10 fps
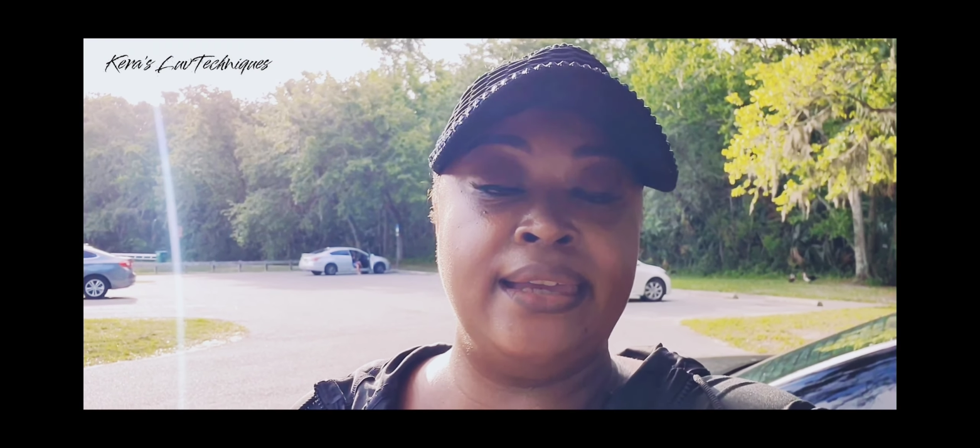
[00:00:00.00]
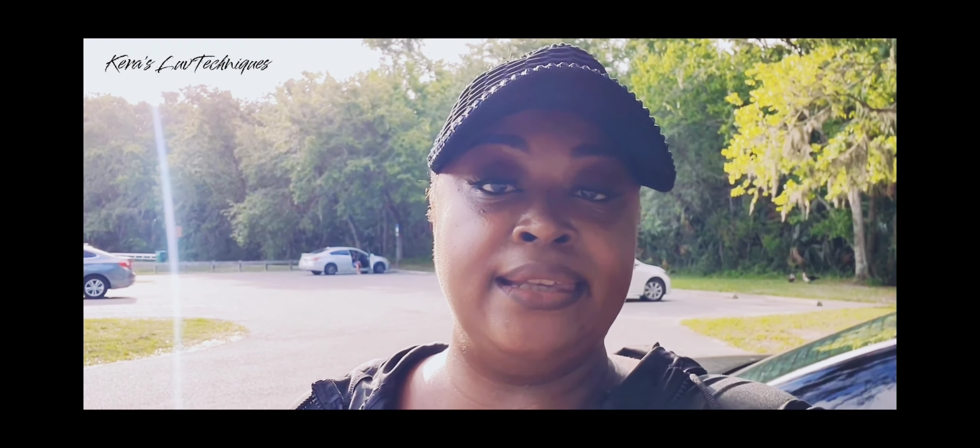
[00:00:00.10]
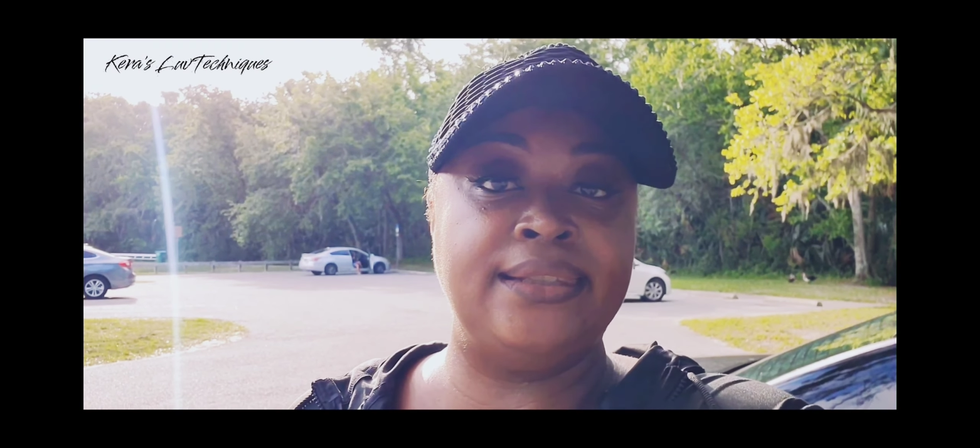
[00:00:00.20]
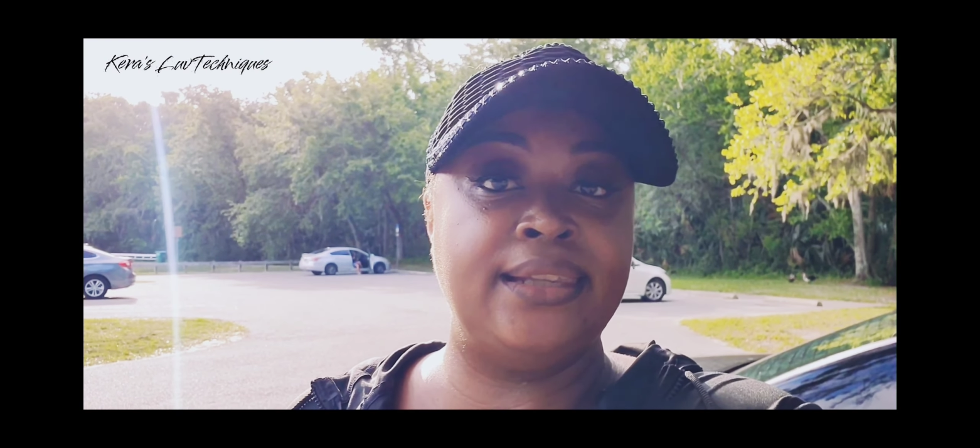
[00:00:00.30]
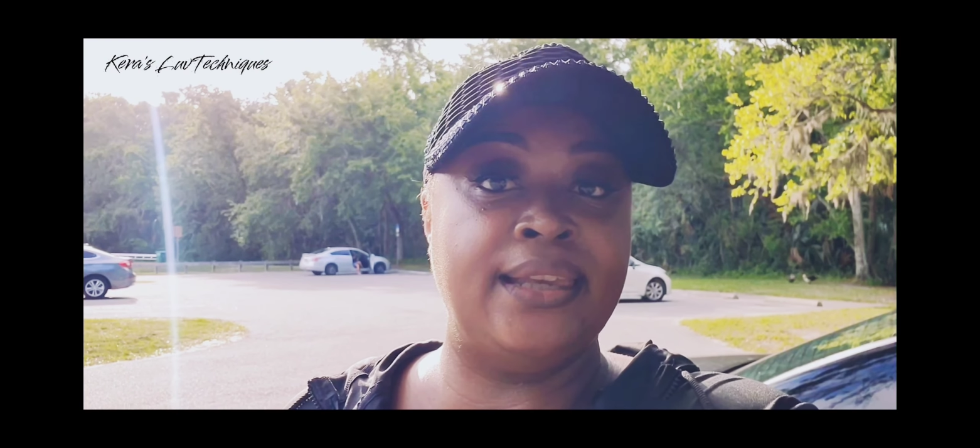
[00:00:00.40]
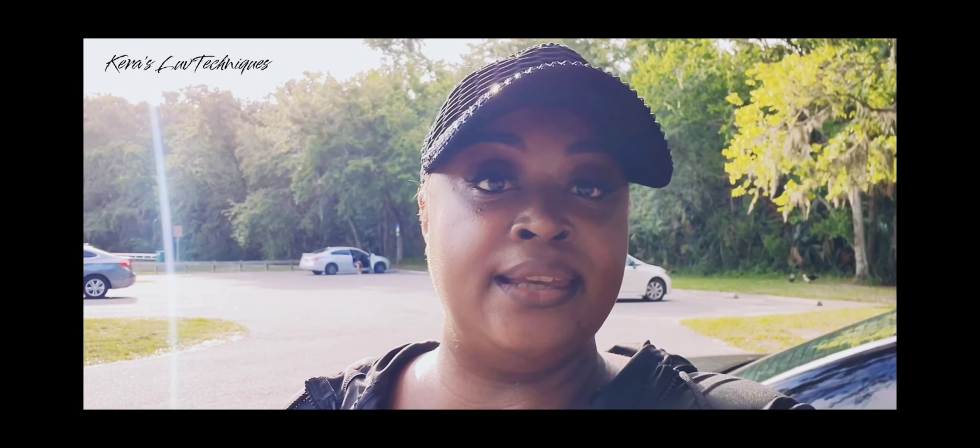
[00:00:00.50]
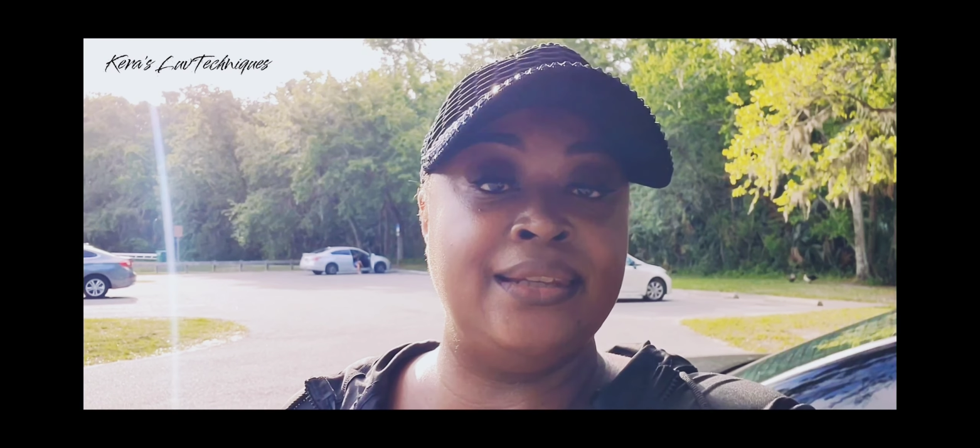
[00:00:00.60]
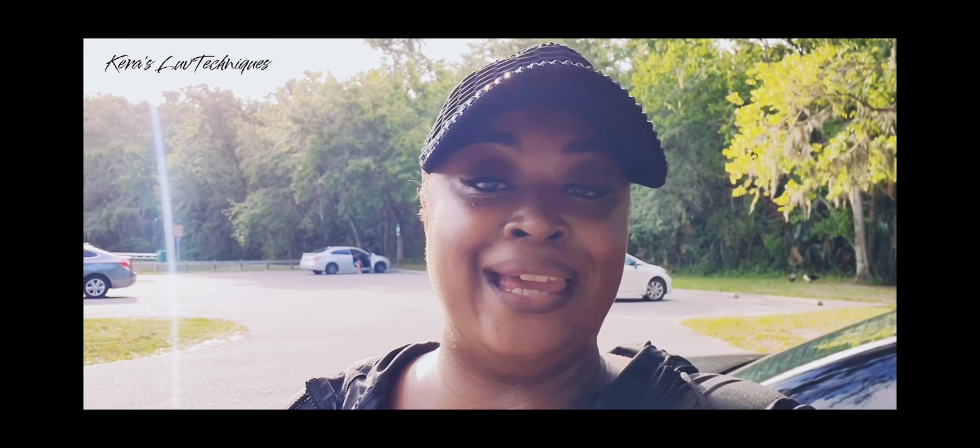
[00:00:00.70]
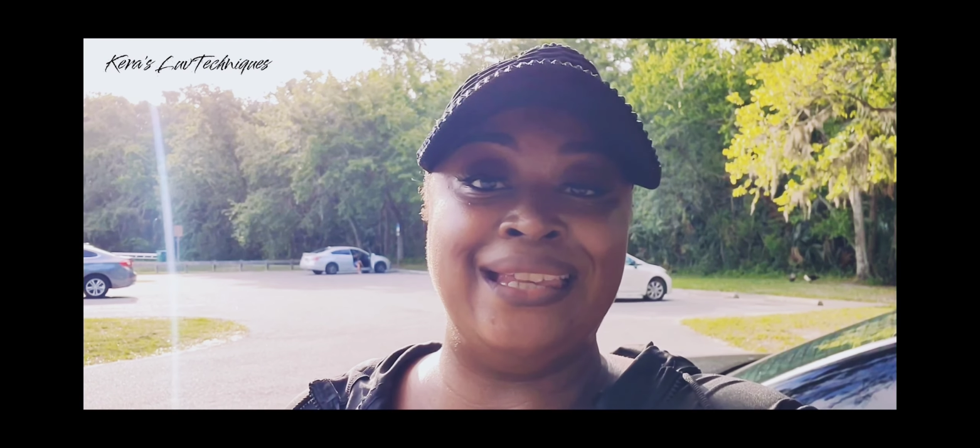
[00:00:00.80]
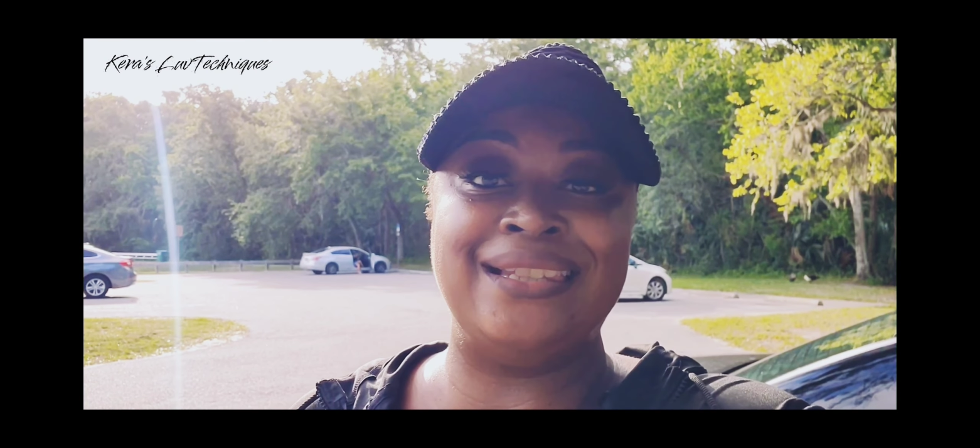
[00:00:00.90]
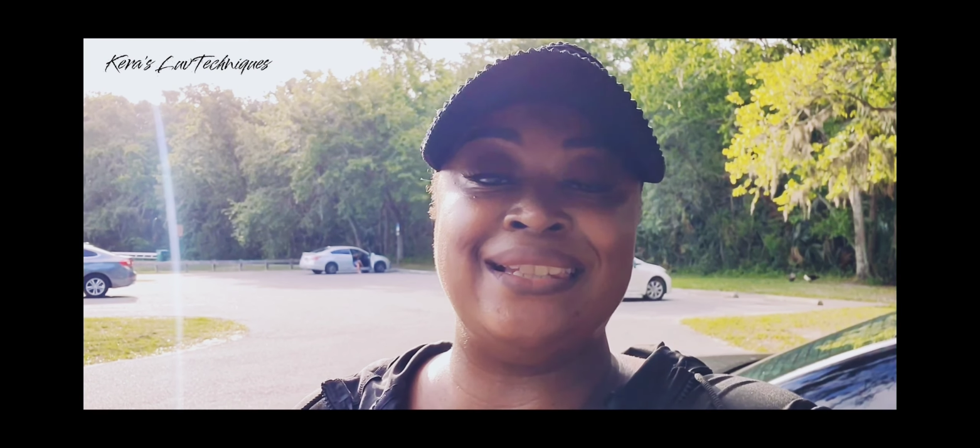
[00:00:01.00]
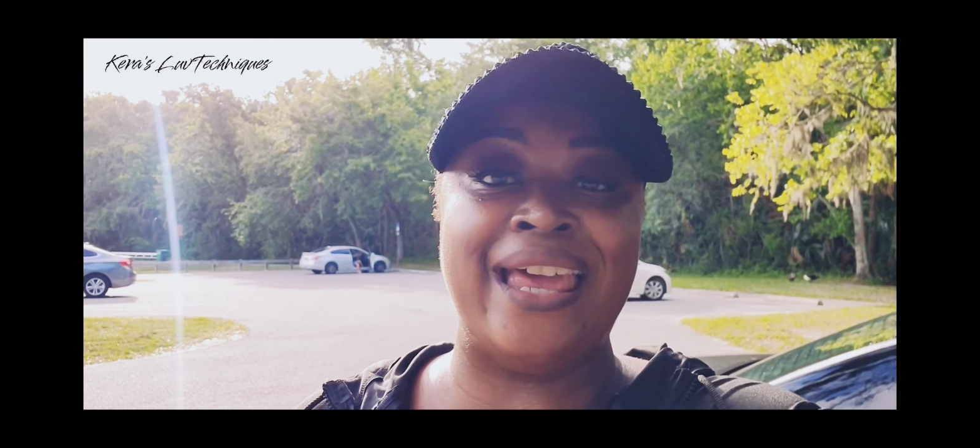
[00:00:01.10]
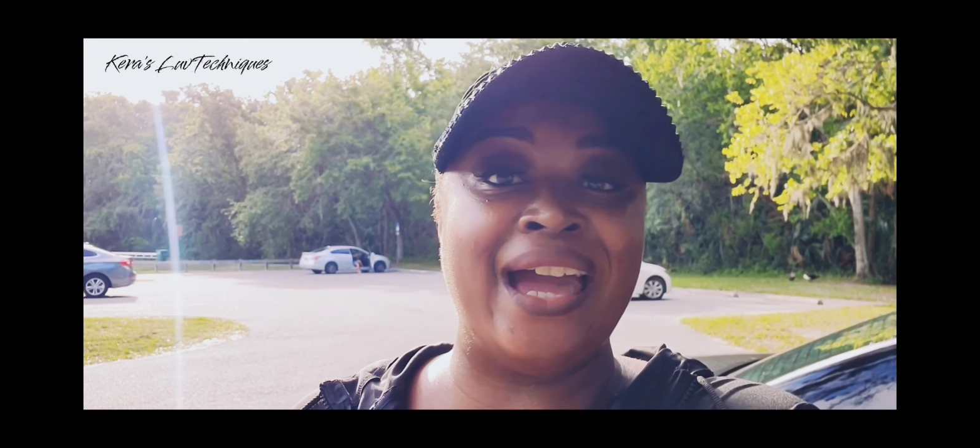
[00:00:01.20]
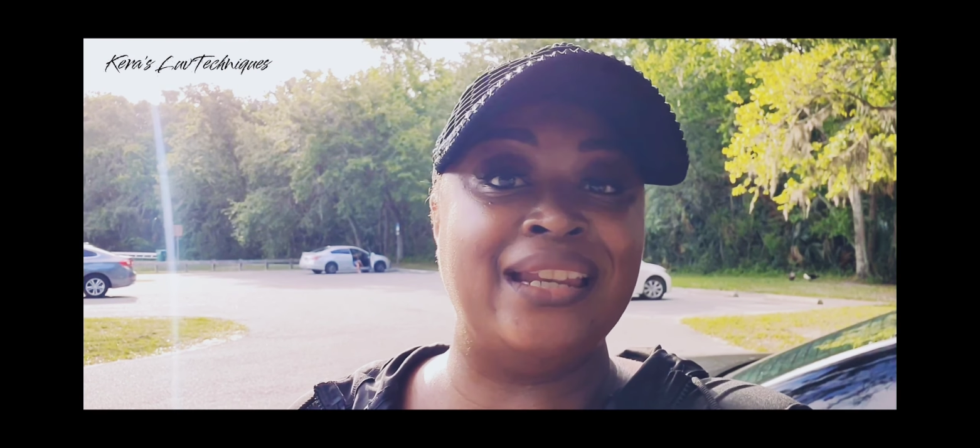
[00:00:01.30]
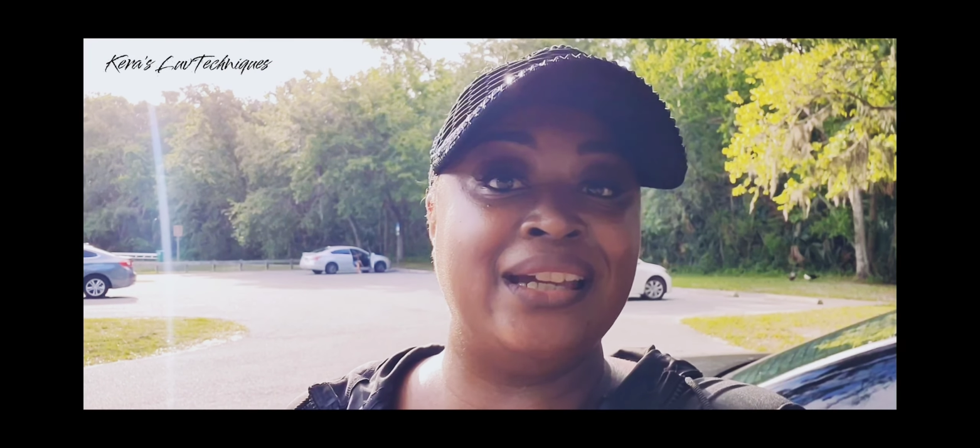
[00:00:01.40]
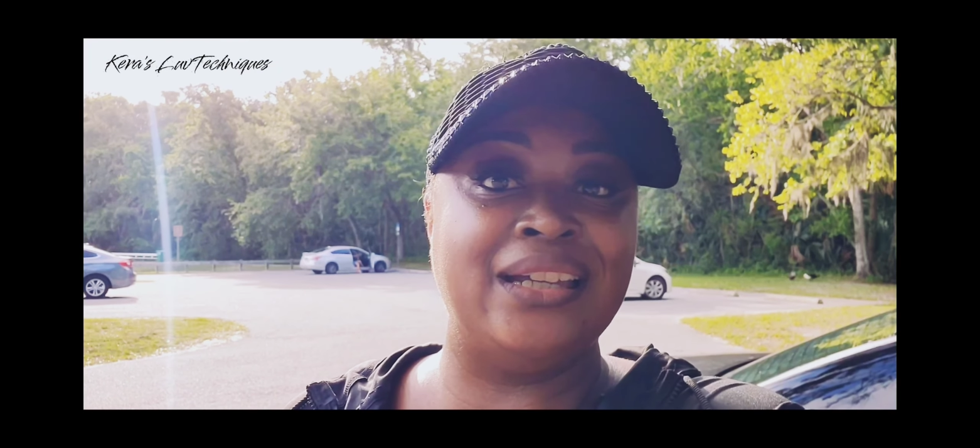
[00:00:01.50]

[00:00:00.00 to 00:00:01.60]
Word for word: is in a stagnant